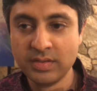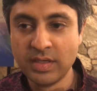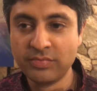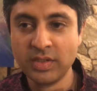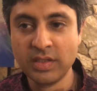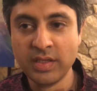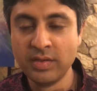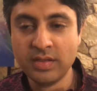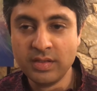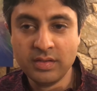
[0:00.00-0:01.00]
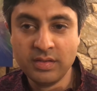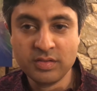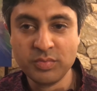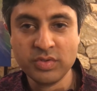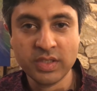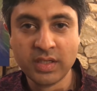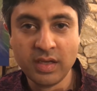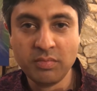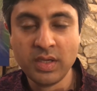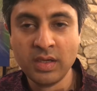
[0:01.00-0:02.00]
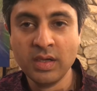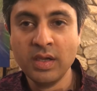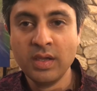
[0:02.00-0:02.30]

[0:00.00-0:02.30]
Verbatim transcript: definitely this music can be